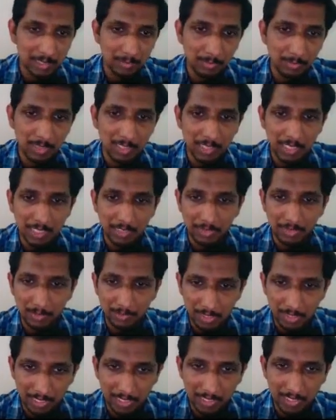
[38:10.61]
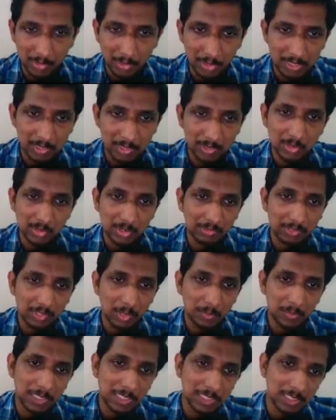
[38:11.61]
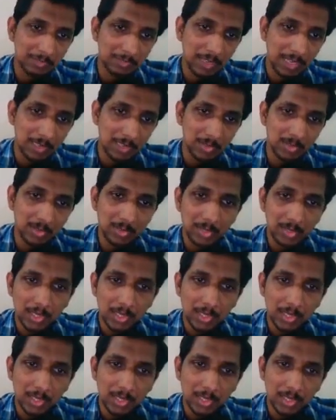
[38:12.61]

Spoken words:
Similarly, from second equation also we obtained some value